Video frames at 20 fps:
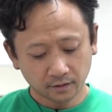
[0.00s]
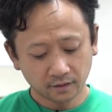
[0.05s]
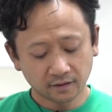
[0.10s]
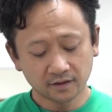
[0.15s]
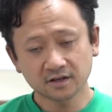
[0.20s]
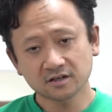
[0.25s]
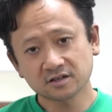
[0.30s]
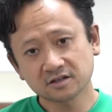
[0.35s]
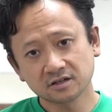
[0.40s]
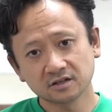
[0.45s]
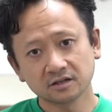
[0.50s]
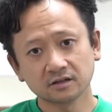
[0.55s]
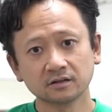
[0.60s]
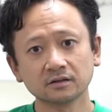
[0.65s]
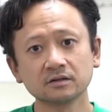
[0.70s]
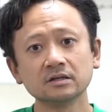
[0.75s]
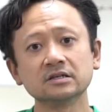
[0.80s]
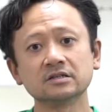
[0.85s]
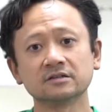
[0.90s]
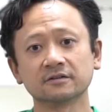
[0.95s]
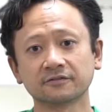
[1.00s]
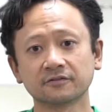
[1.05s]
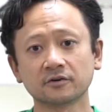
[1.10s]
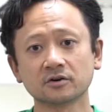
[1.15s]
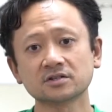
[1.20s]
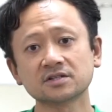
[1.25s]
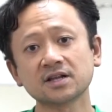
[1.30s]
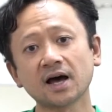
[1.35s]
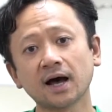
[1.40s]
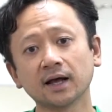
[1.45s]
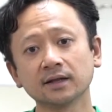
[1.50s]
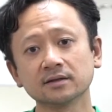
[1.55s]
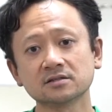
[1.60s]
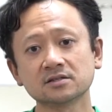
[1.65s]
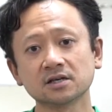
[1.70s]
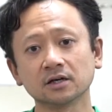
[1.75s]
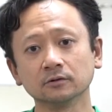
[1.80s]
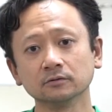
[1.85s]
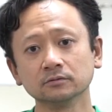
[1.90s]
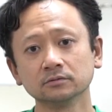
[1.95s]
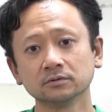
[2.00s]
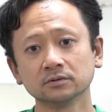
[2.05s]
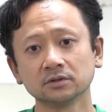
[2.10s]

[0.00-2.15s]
This is the first tan sao.